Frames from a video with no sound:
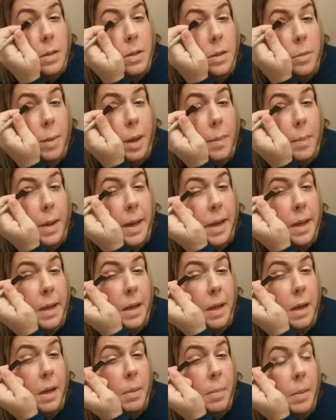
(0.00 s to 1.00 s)
do my
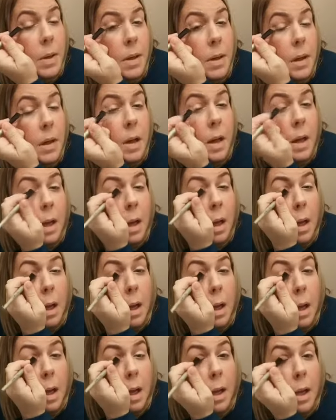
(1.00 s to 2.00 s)
makeup
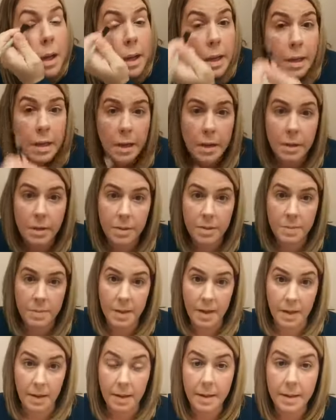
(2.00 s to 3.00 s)
and I close
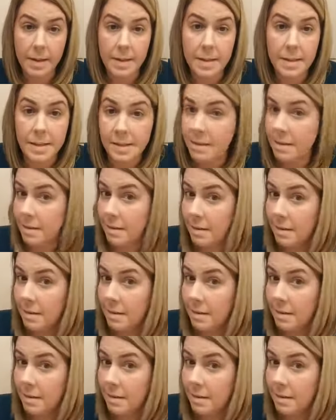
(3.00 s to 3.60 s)
my eyes